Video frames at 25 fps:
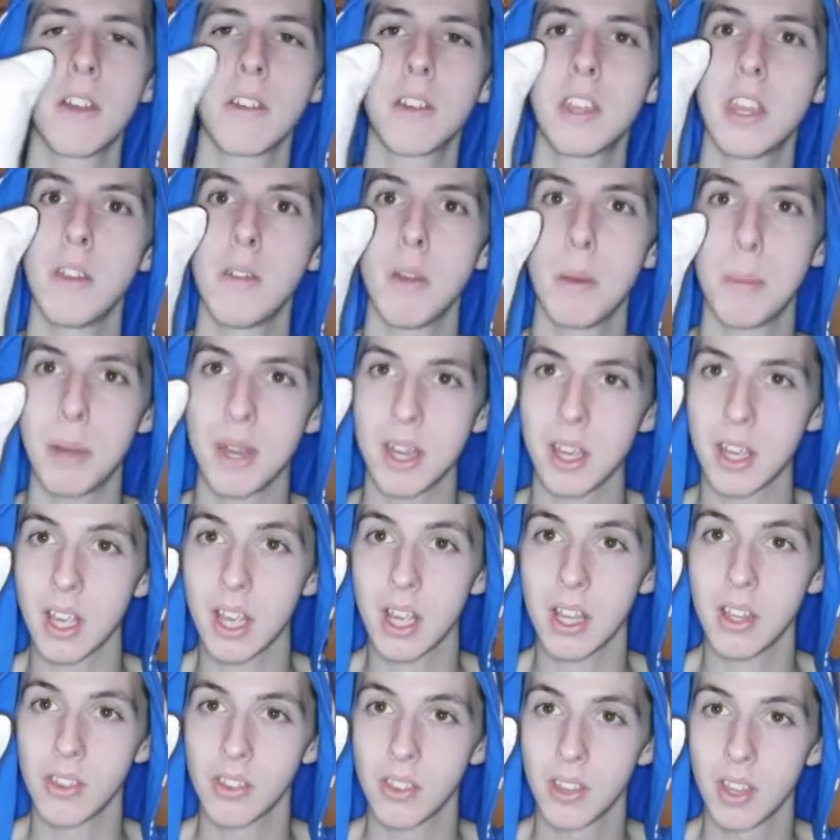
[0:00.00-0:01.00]
cute a pug
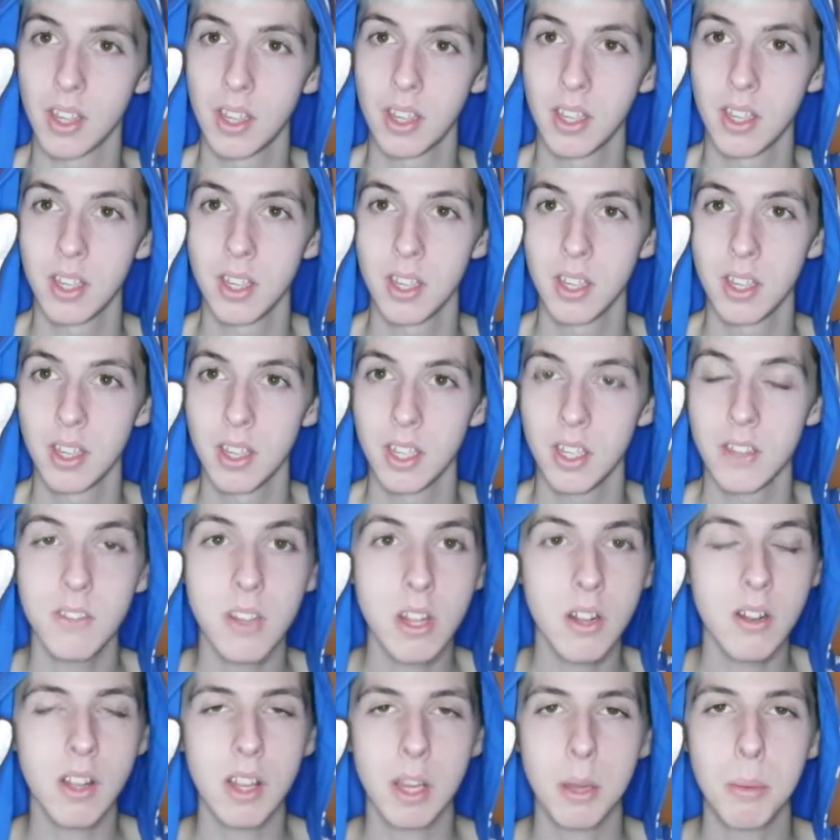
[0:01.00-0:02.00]
is. If you
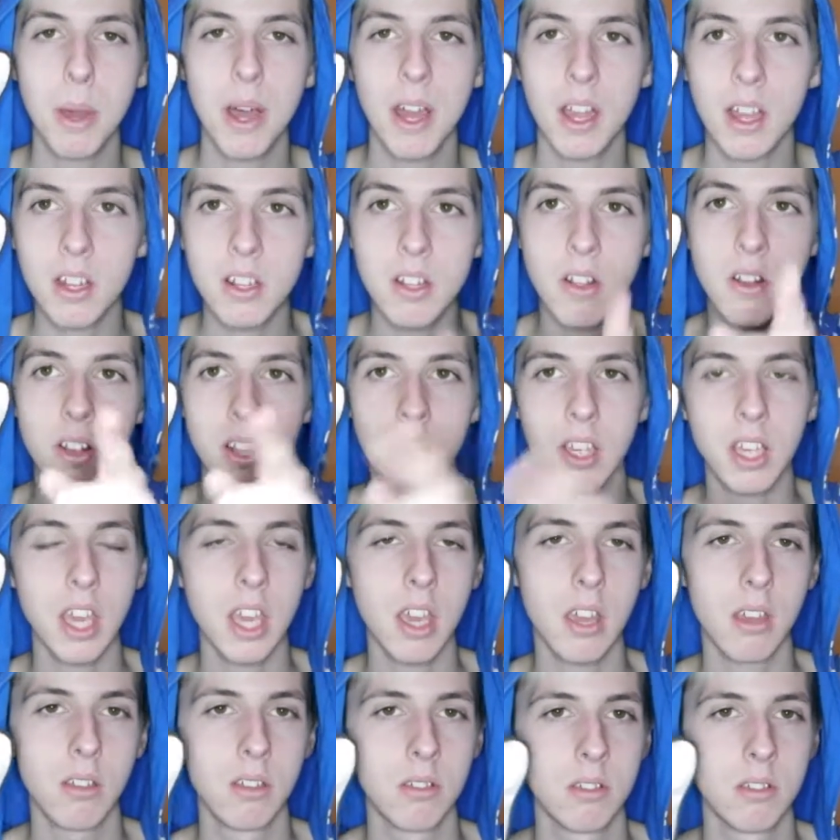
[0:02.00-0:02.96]
don't like a pug, I don't like you.